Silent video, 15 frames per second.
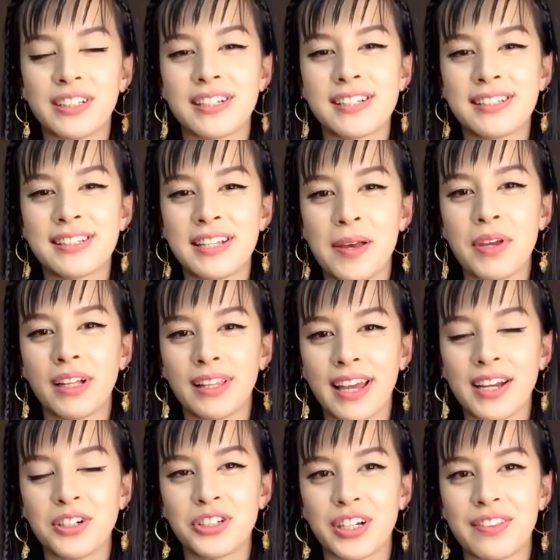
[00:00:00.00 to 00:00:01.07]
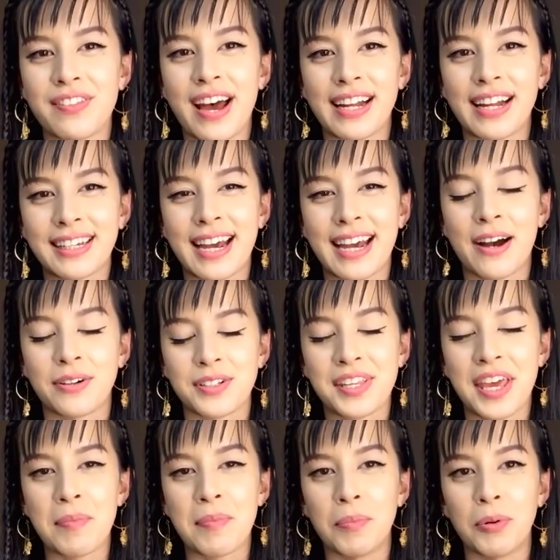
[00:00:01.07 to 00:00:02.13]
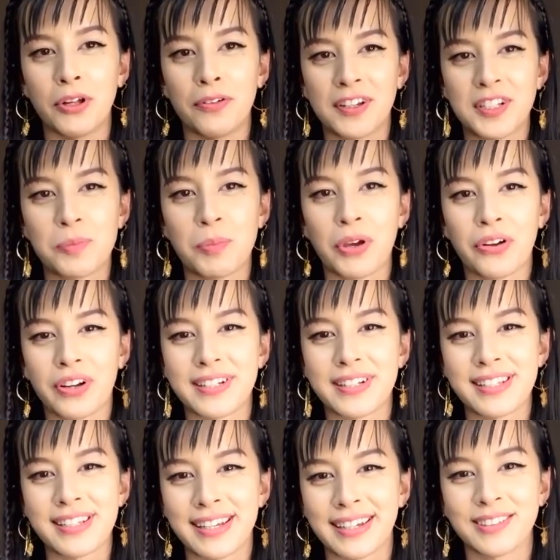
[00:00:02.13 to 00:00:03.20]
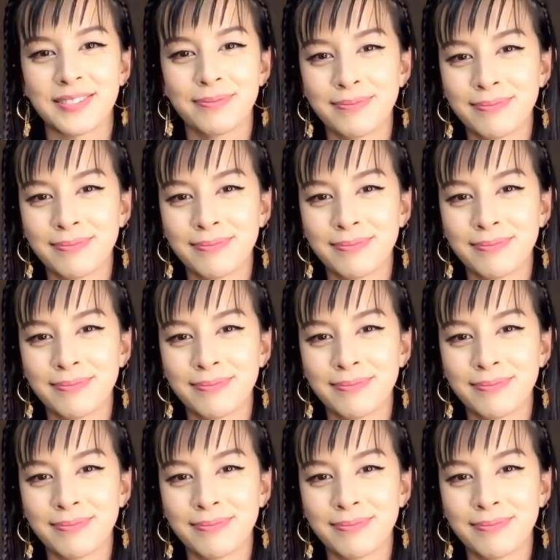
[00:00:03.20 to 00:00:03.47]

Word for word: the stimulation that cow is capable of experiencing.